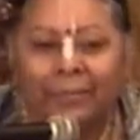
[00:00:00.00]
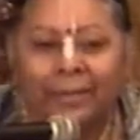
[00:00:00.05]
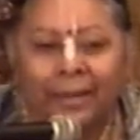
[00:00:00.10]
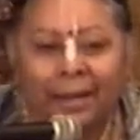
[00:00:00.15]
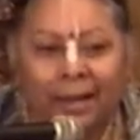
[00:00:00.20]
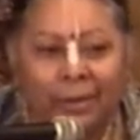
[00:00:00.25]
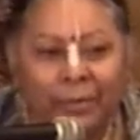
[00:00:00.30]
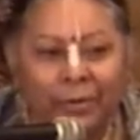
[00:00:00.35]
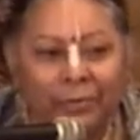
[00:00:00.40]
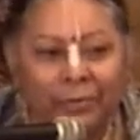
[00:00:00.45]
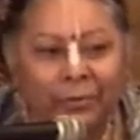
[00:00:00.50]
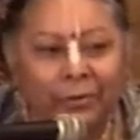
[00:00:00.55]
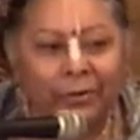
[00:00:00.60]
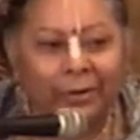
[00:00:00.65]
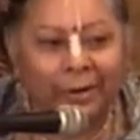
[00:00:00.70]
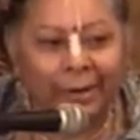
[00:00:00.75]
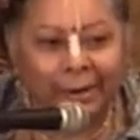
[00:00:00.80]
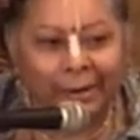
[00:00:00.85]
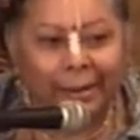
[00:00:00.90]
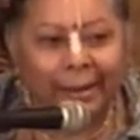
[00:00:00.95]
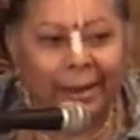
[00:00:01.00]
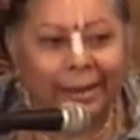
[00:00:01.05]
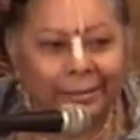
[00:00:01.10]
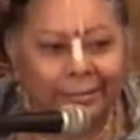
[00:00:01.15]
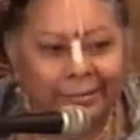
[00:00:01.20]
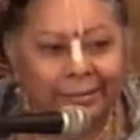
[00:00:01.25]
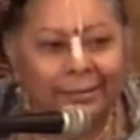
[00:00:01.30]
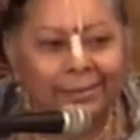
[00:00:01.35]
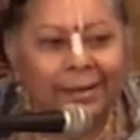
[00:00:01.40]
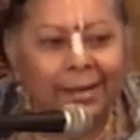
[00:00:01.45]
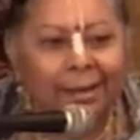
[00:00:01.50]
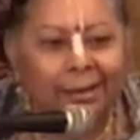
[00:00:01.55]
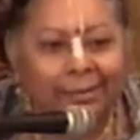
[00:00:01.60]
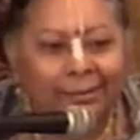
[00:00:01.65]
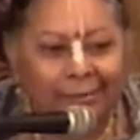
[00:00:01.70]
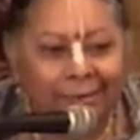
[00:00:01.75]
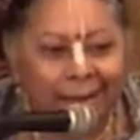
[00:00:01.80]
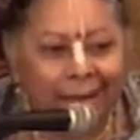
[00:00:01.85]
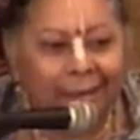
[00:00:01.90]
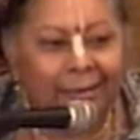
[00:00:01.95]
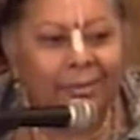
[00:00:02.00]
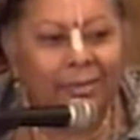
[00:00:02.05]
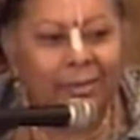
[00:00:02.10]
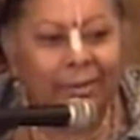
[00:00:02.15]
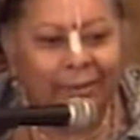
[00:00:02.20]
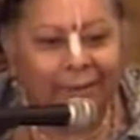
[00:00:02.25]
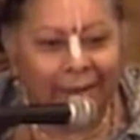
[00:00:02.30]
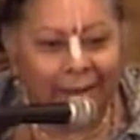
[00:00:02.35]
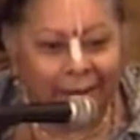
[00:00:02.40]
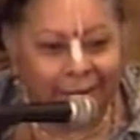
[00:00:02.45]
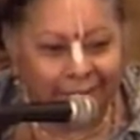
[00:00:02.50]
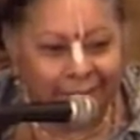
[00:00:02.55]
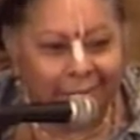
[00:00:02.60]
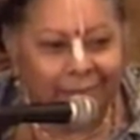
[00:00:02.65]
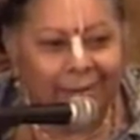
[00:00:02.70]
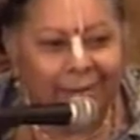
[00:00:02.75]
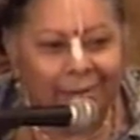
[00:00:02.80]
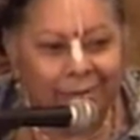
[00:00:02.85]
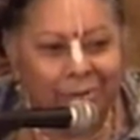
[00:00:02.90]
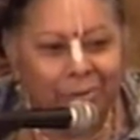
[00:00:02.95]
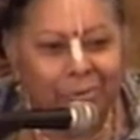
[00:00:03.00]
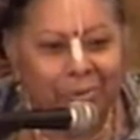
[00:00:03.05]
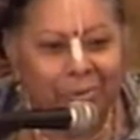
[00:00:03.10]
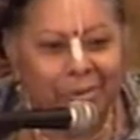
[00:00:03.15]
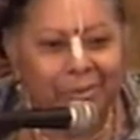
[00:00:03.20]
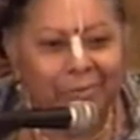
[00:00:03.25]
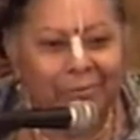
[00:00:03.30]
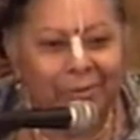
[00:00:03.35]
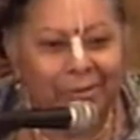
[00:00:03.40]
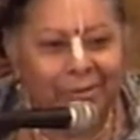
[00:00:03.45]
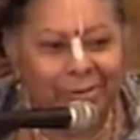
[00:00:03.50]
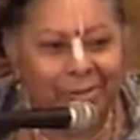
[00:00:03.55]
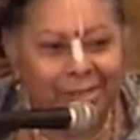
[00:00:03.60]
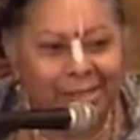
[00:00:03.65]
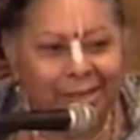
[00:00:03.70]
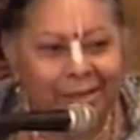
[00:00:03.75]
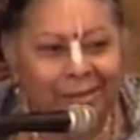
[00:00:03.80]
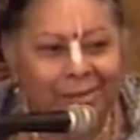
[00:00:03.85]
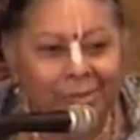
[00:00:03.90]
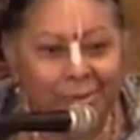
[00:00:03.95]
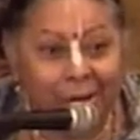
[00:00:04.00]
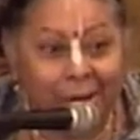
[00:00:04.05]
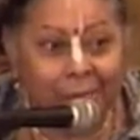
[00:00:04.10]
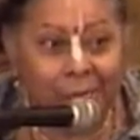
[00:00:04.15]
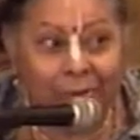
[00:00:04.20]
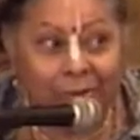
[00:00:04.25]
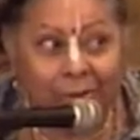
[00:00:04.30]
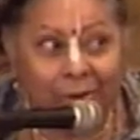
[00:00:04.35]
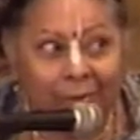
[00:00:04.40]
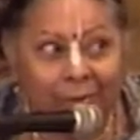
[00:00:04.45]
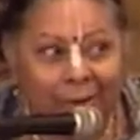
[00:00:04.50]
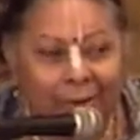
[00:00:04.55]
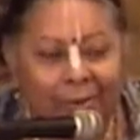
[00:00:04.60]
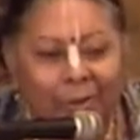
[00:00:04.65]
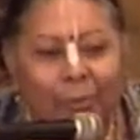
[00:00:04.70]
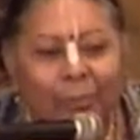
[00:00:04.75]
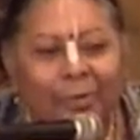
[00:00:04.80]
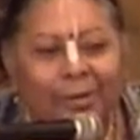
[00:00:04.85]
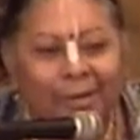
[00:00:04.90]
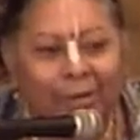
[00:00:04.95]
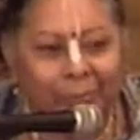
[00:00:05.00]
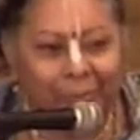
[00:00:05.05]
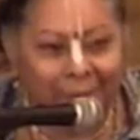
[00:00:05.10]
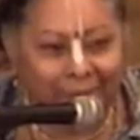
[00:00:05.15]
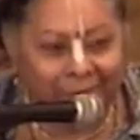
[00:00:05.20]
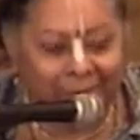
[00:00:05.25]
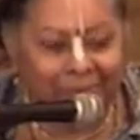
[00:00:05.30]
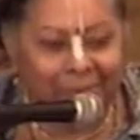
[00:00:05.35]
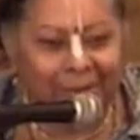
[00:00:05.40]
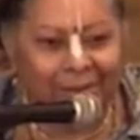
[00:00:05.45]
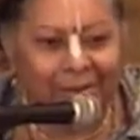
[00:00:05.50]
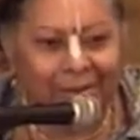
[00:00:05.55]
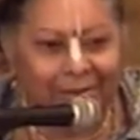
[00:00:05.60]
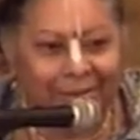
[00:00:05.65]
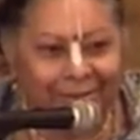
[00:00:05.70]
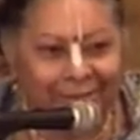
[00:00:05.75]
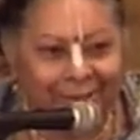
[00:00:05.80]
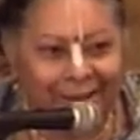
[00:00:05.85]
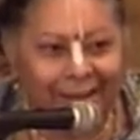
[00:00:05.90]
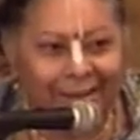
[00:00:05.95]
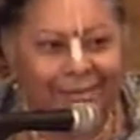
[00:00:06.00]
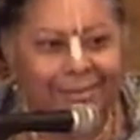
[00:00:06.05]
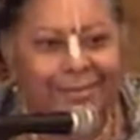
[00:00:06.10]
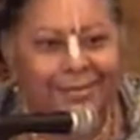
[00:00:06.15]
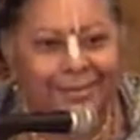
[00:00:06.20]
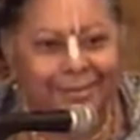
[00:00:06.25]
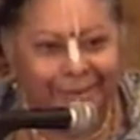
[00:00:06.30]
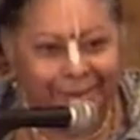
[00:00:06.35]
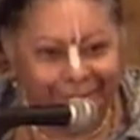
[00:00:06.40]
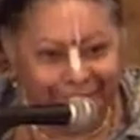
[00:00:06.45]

However, I did not act on that intuitive understanding. So I'm sure Radha Gopinath will give me another chance.